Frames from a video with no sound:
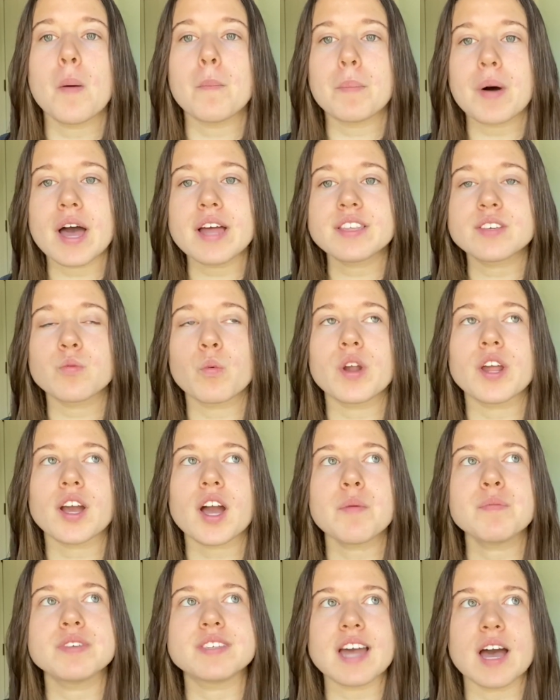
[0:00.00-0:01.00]
But when it
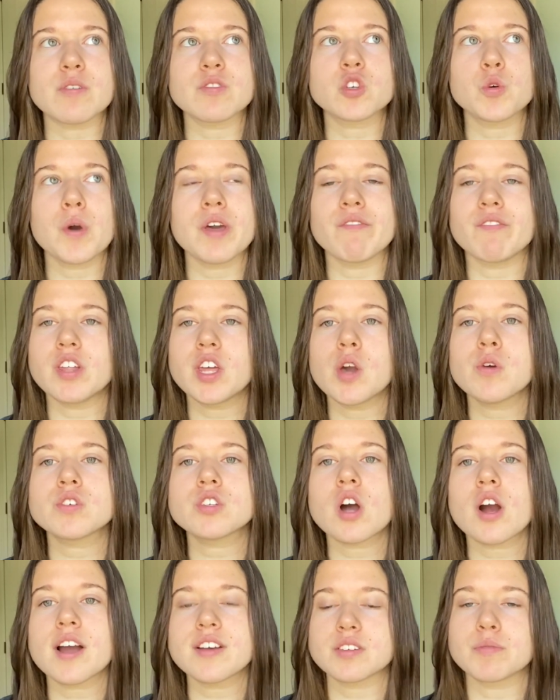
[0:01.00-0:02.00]
comes down to it,
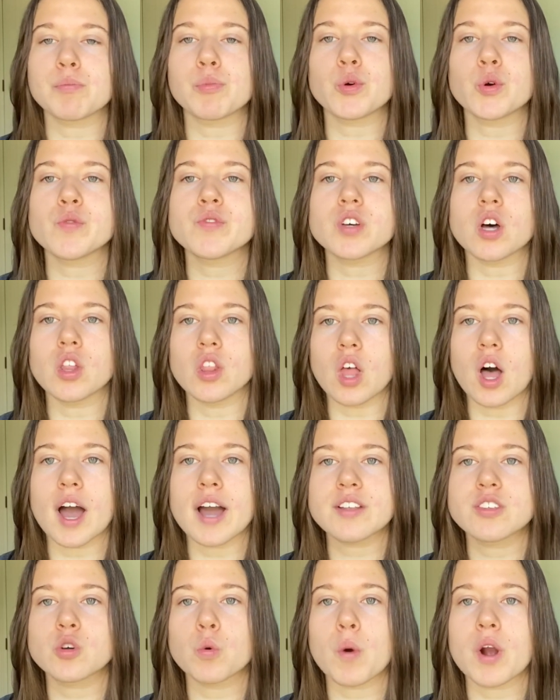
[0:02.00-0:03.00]
VideoStar has improved a
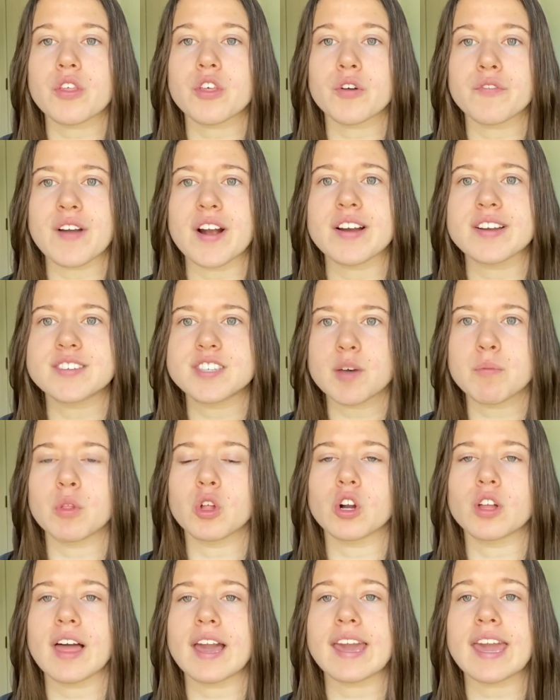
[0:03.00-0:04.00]
lot to where they're very
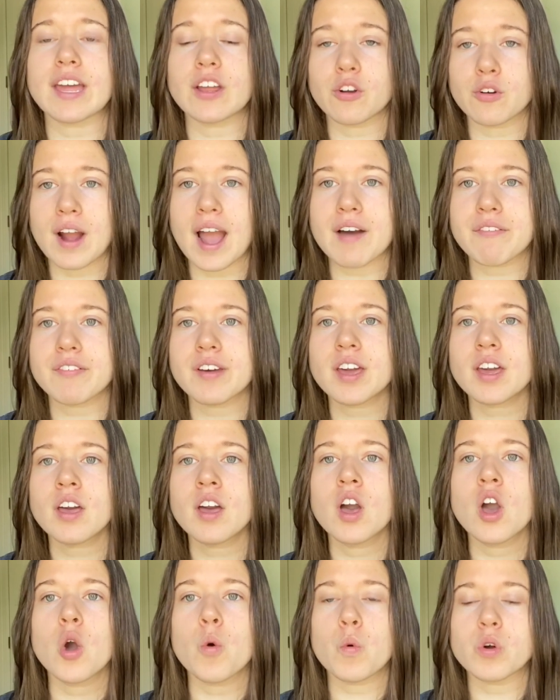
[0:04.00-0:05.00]
similar, like in graphing,
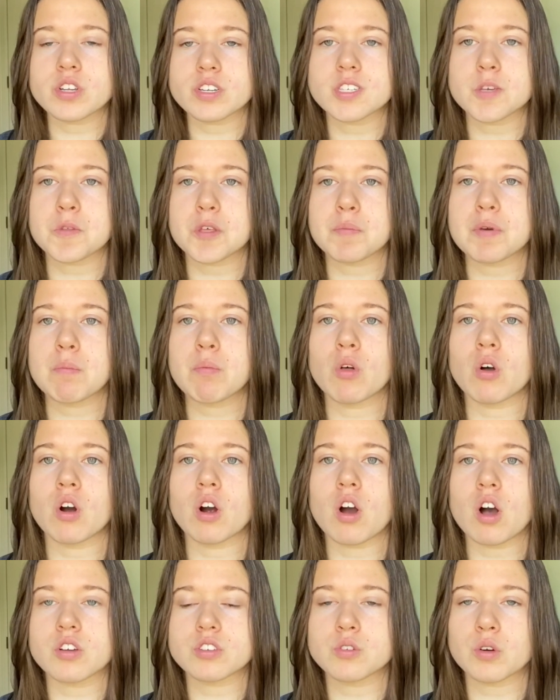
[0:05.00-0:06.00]
which is something people
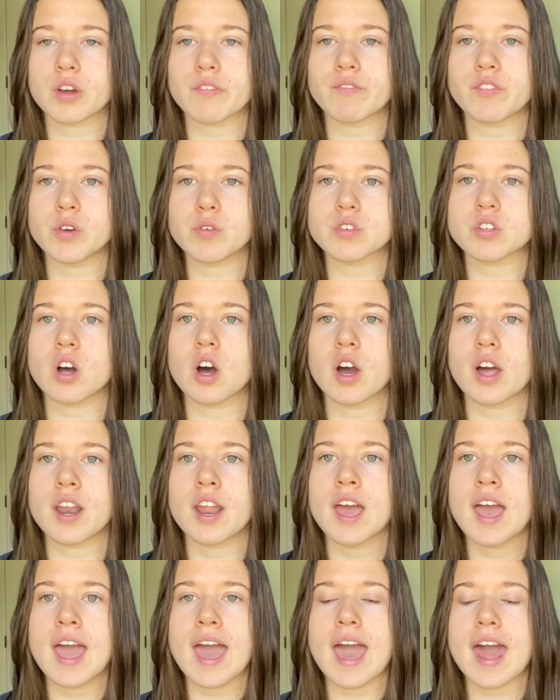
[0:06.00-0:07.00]
are also confused on.
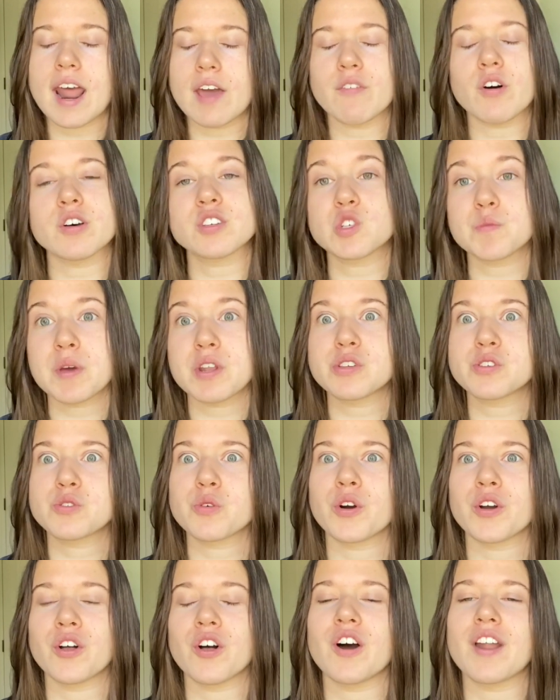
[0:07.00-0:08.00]
And I've also made a
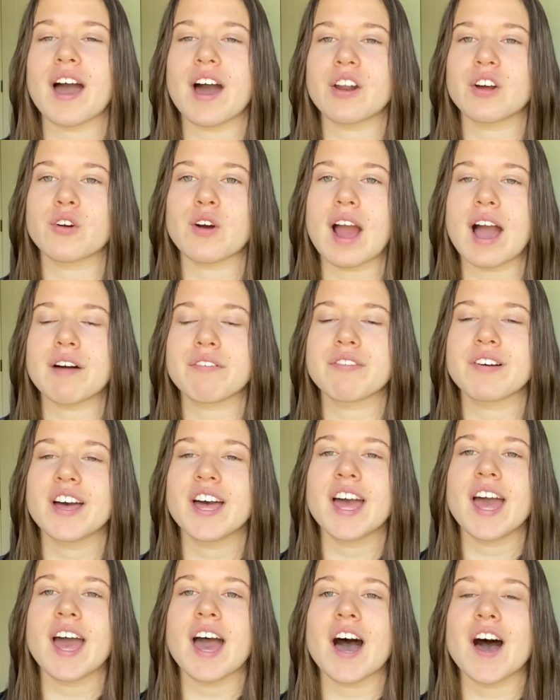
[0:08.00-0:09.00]
tutorial on how to graph.
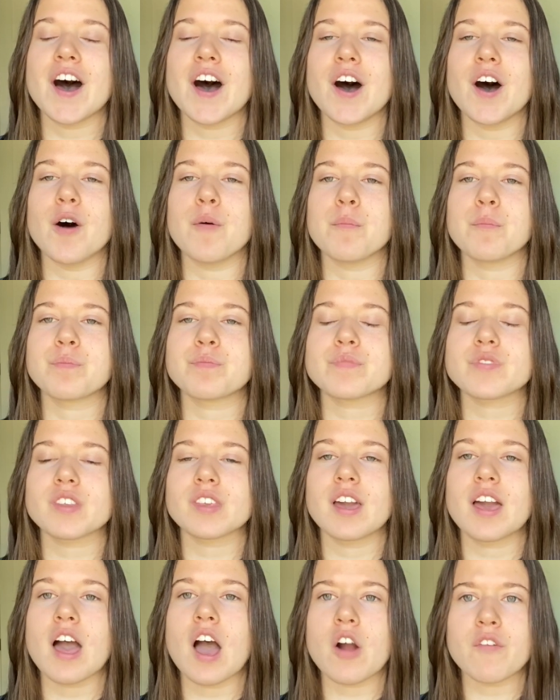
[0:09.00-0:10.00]

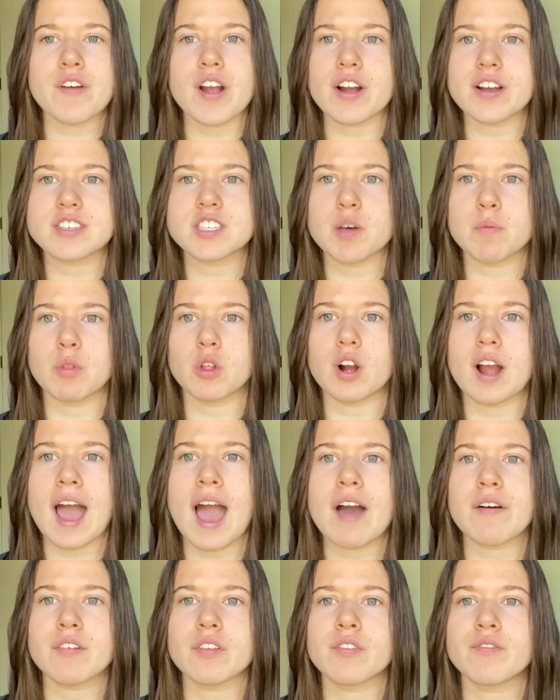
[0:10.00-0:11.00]
Are very similar.
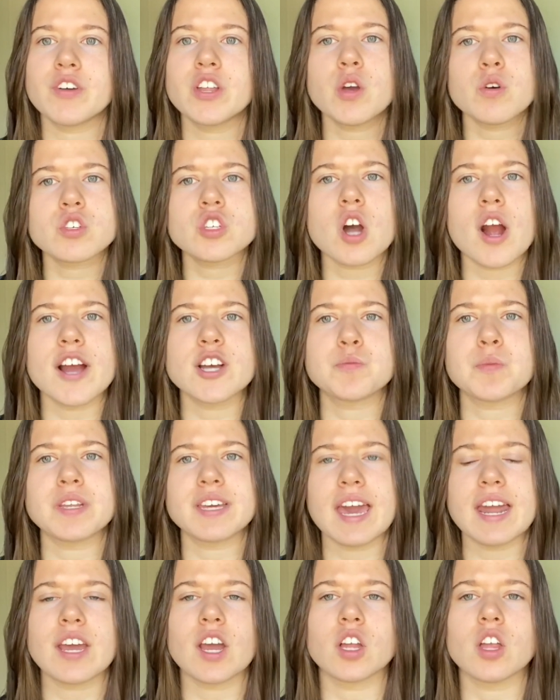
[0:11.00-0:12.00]
VideoStar has been
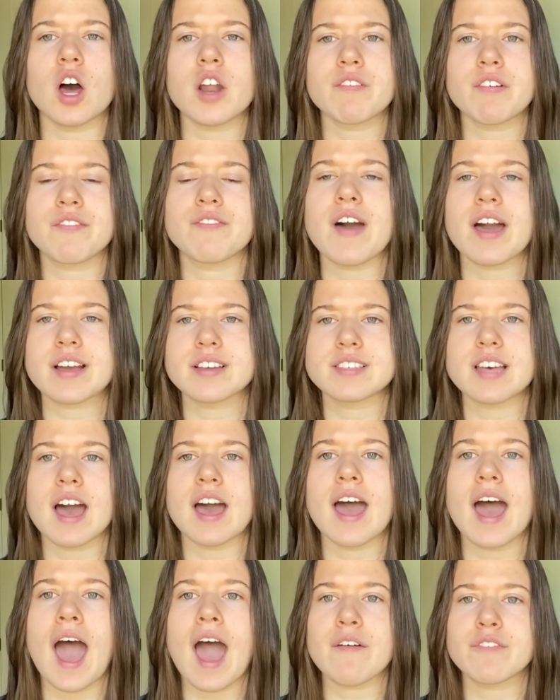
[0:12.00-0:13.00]
getting a lot of effects
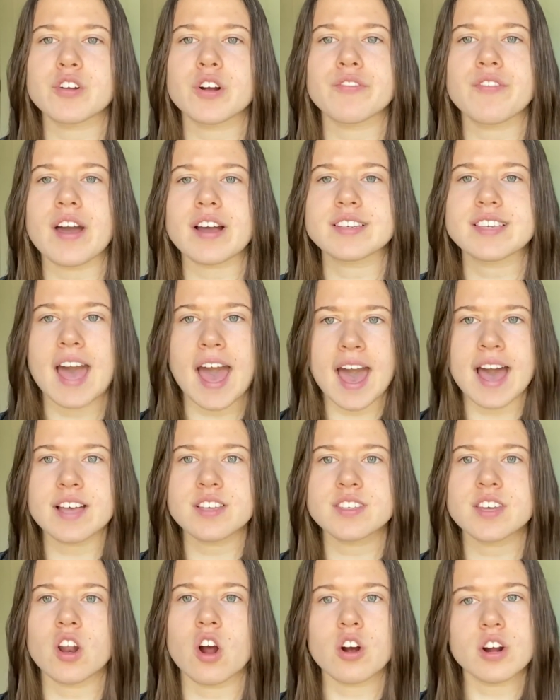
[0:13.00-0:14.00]
that After Effects
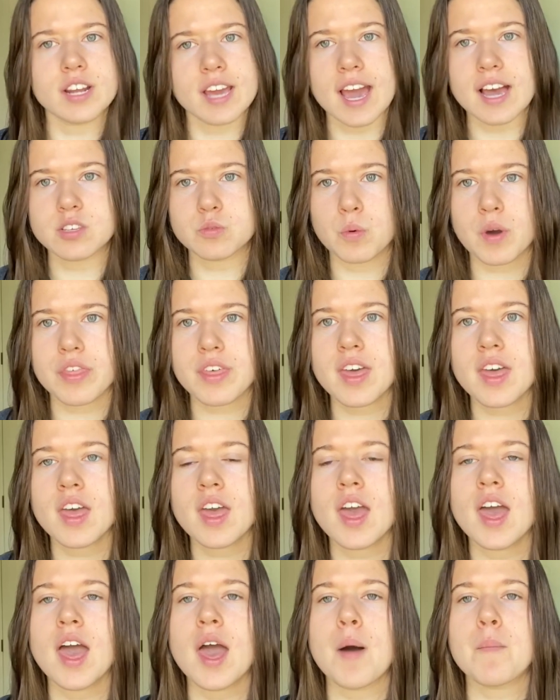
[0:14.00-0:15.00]
has and already has with it,
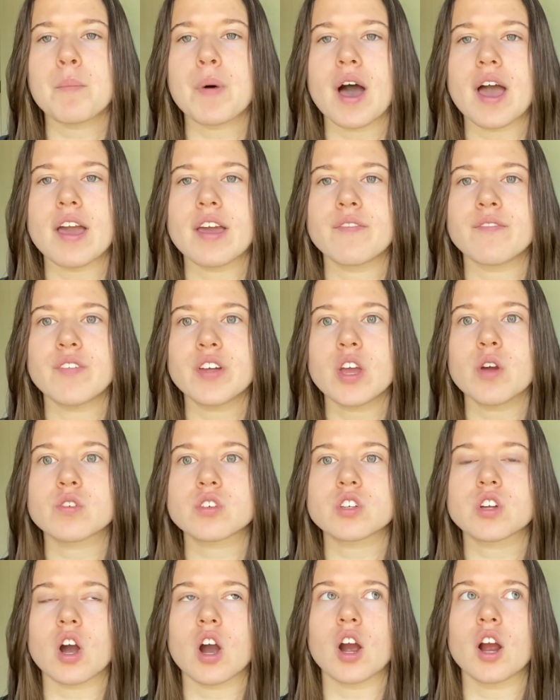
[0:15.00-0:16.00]
but
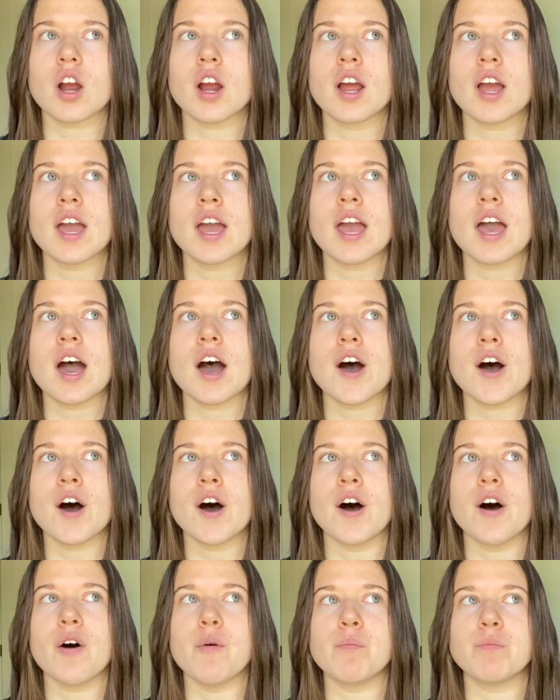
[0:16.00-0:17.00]
VideoStar
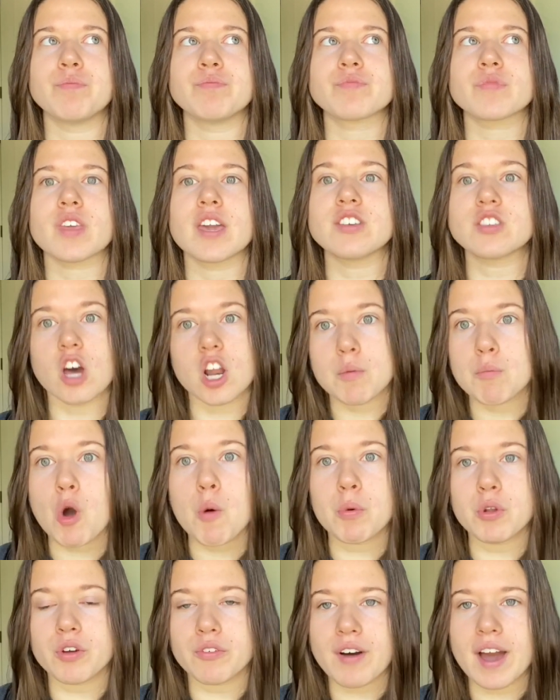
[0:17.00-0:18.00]
is on a
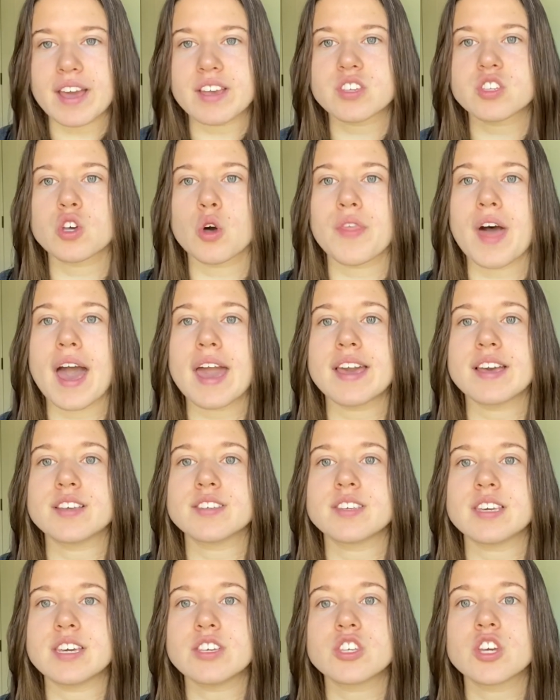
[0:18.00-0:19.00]
mobile device, so that
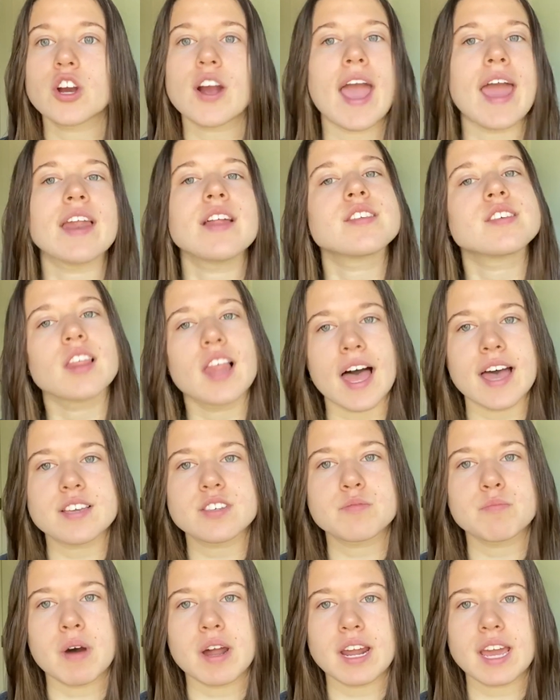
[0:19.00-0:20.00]
is easier and it's
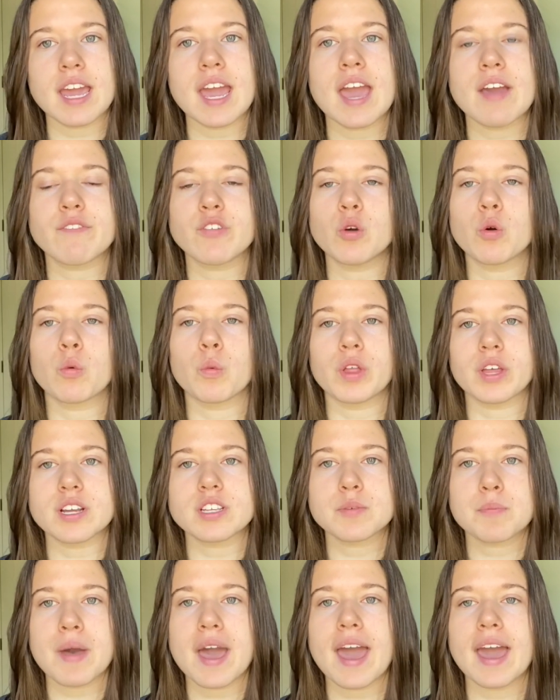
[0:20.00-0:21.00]
less money if you're willing
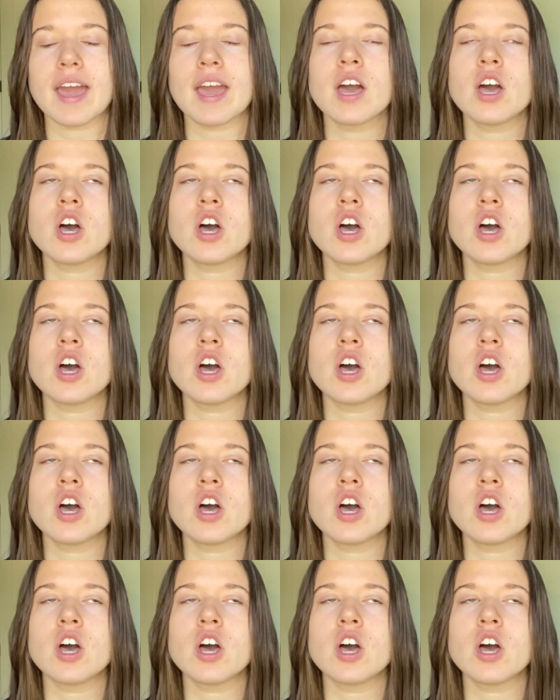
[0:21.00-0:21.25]
to pay.